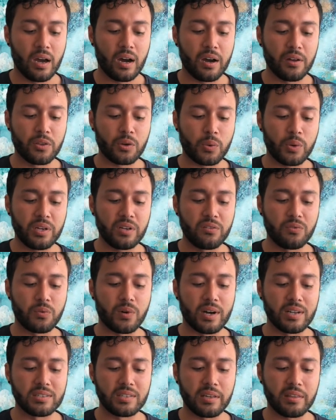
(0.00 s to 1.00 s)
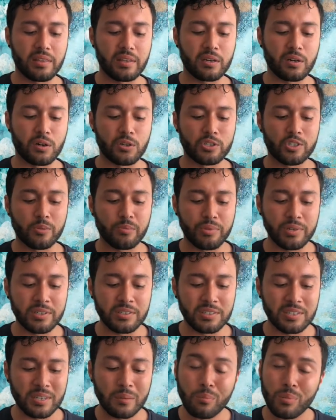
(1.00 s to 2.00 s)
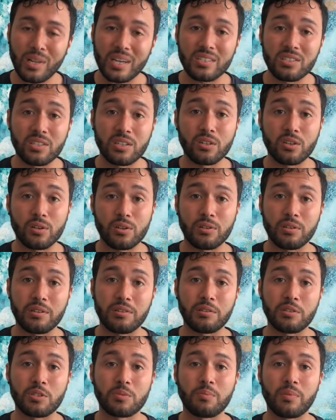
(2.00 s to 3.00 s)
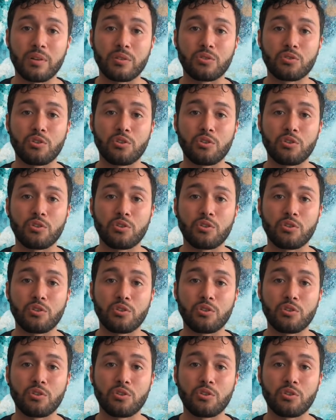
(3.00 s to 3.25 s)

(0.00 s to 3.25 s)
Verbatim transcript: Uh, the Queen of Wands, I think, also brings in a blessing early in this month.